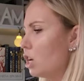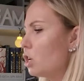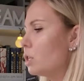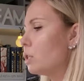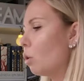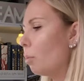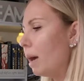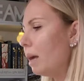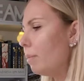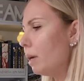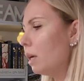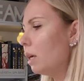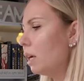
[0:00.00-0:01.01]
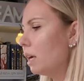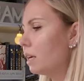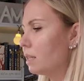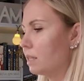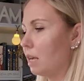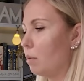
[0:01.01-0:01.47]
So maybe
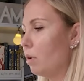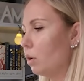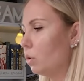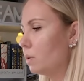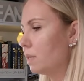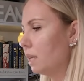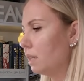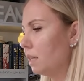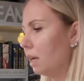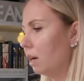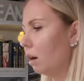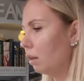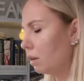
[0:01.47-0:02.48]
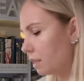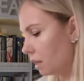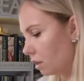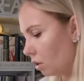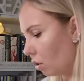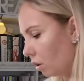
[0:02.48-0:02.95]
someone who said the colors
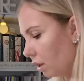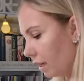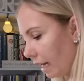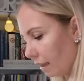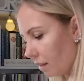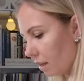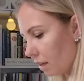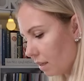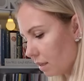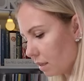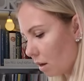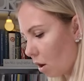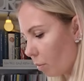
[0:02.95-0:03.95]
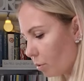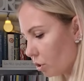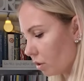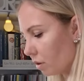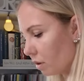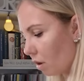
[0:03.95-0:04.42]
are dull got this
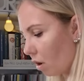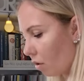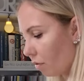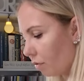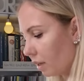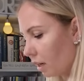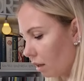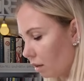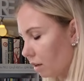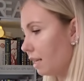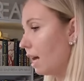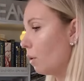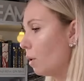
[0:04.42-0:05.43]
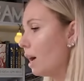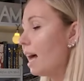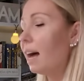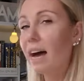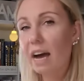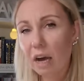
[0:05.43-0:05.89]
option of the color. Now,
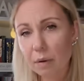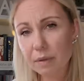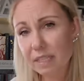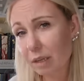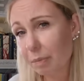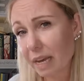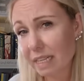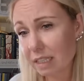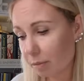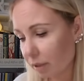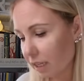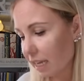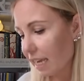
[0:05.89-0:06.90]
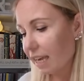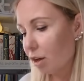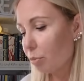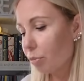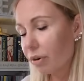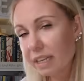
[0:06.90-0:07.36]
how is that possible?
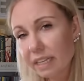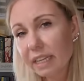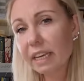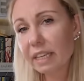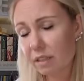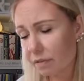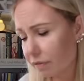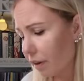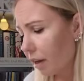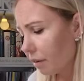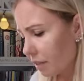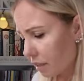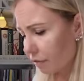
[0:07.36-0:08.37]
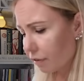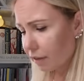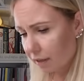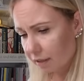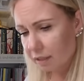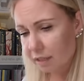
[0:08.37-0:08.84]
Printing is very
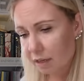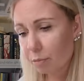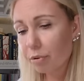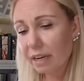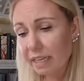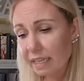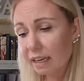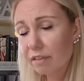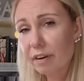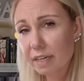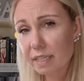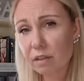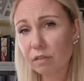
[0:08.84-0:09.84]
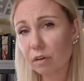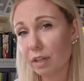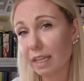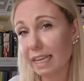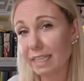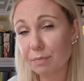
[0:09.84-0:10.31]
difficult. Printing, first of
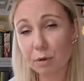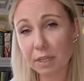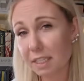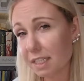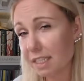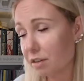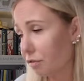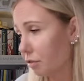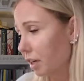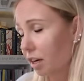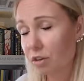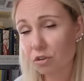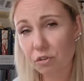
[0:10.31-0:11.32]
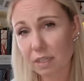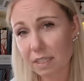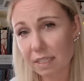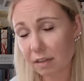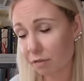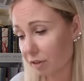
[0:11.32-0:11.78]
all, it's printed in different
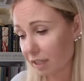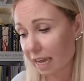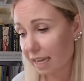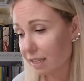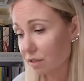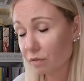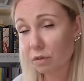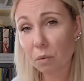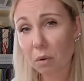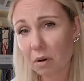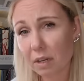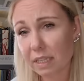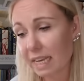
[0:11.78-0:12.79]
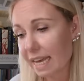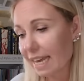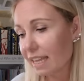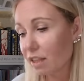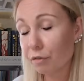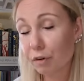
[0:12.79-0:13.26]
countries, different ends of the world,
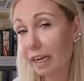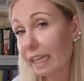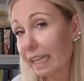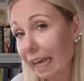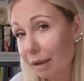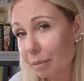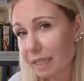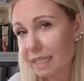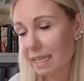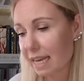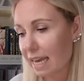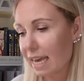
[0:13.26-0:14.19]
different climates.